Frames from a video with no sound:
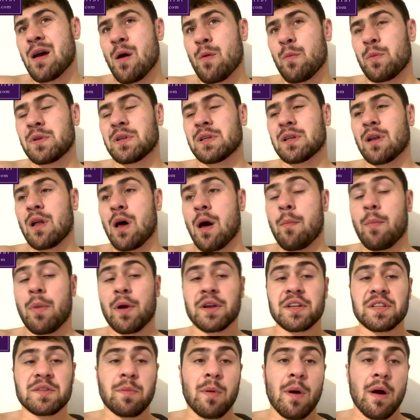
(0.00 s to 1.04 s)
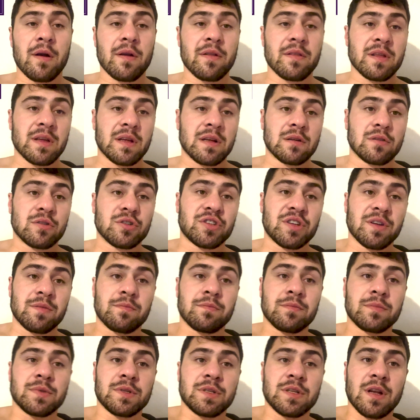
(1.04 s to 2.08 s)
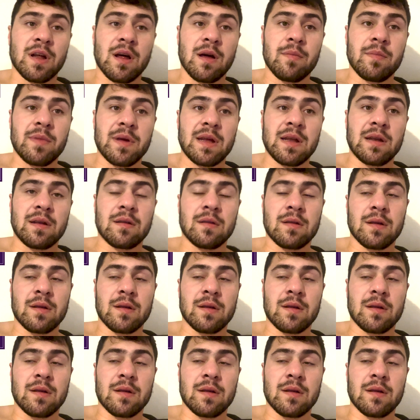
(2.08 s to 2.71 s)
We did a lot of body sparring at the Ingle gym. Do you know what I mean?